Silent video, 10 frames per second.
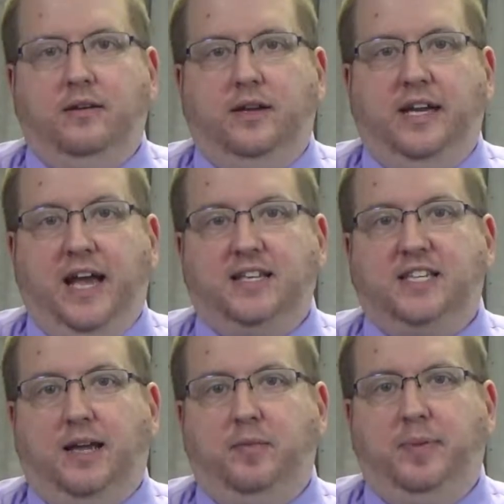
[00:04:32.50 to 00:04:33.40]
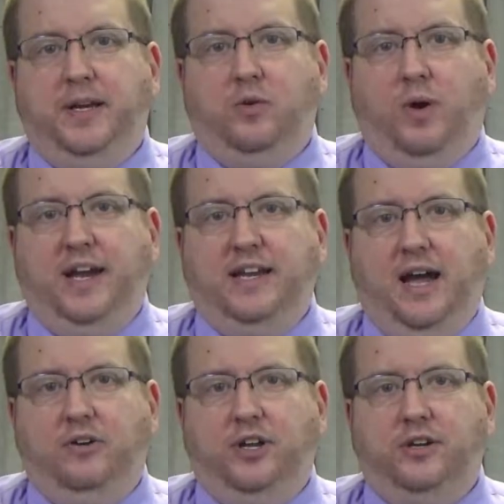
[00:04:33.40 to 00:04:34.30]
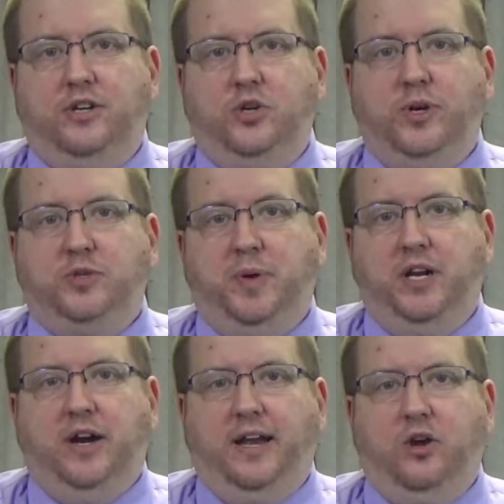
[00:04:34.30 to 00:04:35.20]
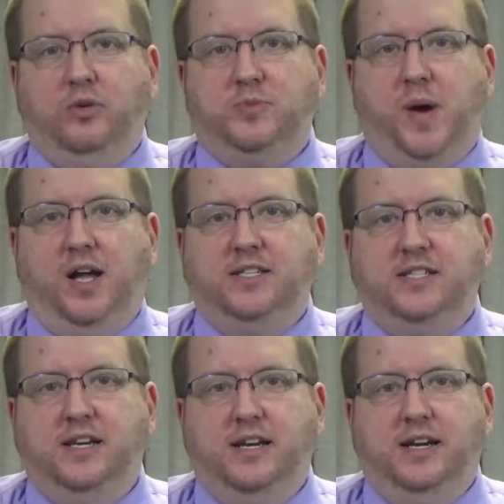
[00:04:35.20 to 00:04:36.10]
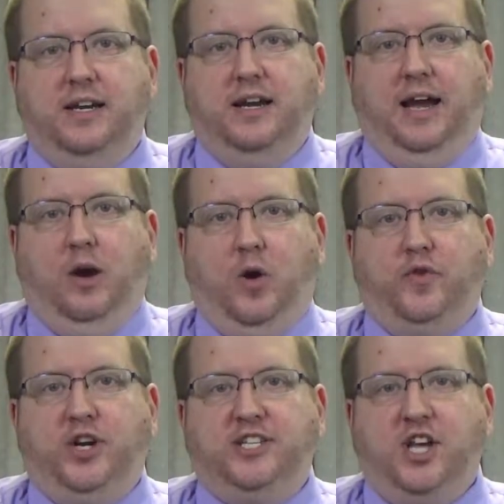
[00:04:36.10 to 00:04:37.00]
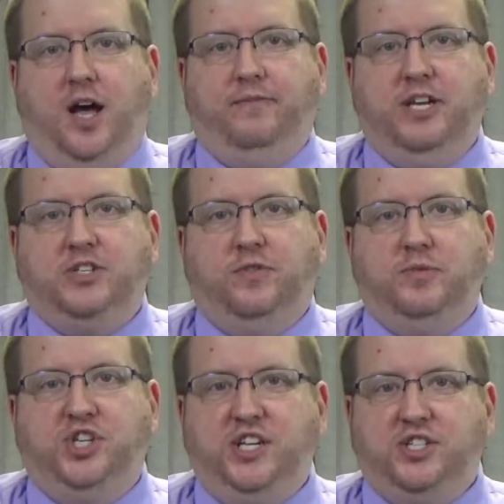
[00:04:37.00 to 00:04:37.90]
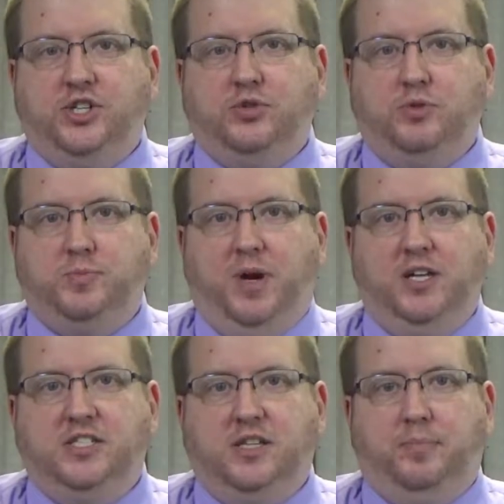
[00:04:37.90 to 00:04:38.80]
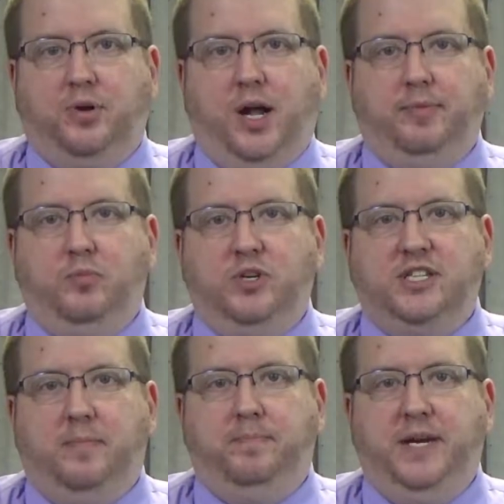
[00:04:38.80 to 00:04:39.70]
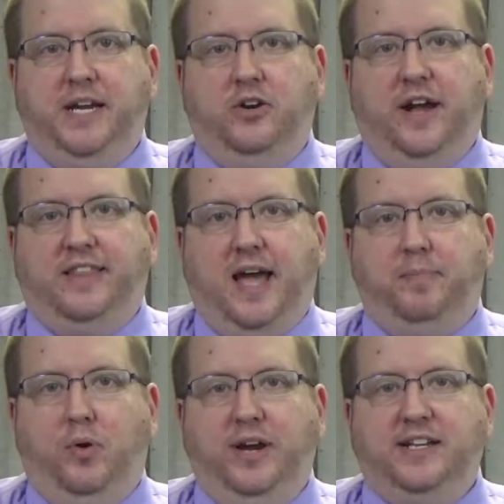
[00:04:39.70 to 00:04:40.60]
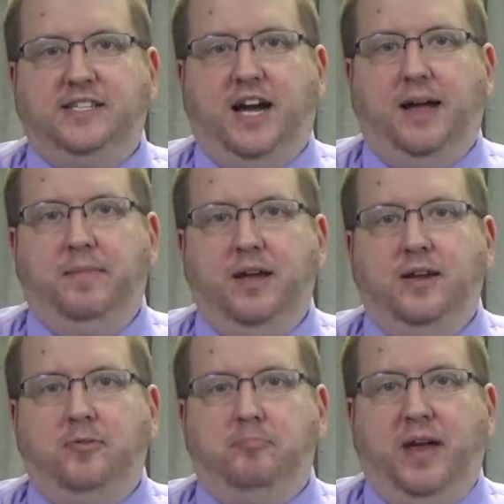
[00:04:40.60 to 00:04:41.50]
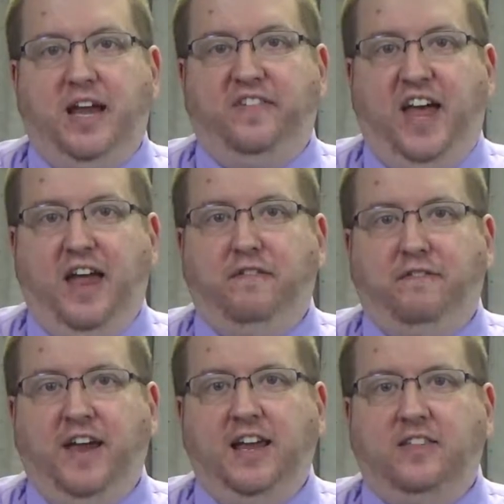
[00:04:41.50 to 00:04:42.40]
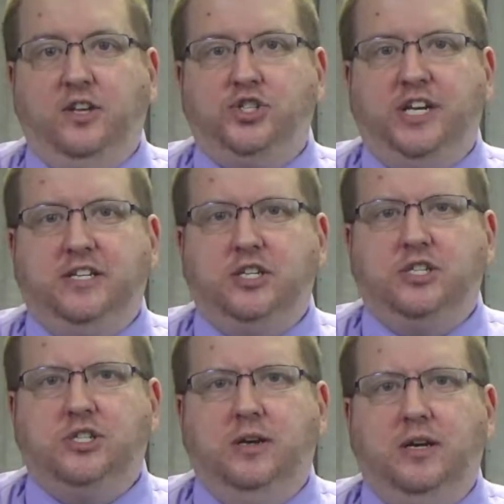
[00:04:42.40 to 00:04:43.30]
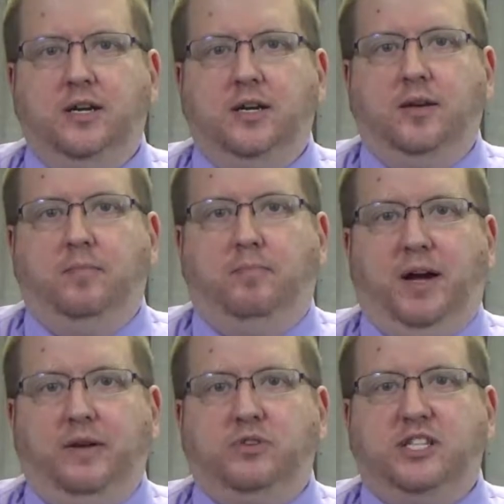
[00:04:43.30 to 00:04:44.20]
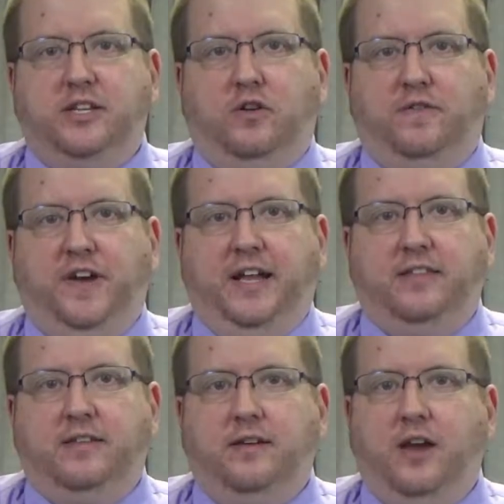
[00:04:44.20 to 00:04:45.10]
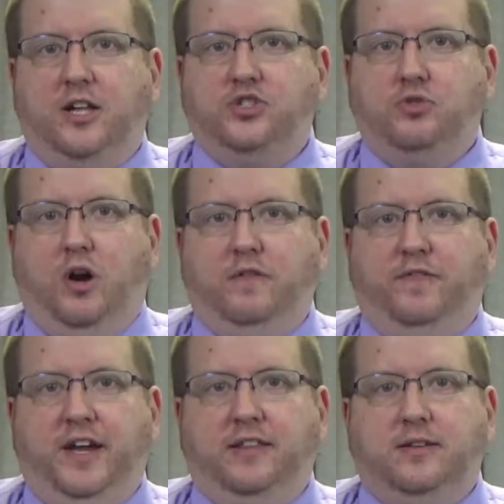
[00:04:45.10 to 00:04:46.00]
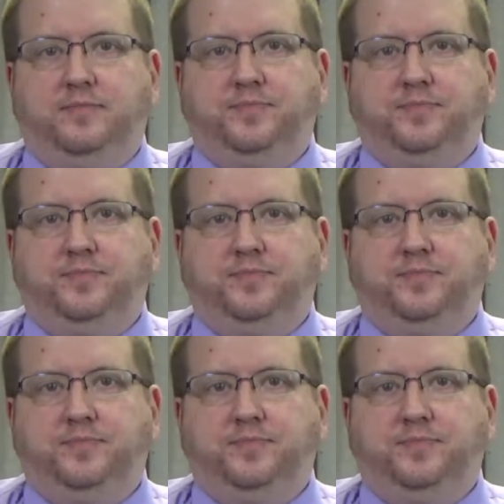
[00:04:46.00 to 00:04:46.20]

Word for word: He asked Simon Peter why he doubted, to which Peter had no response. However, it is obvious from Jesus' response that the problem was that Peter at that point in time may have had faith in Jesus, but it was little faith, not strong faith.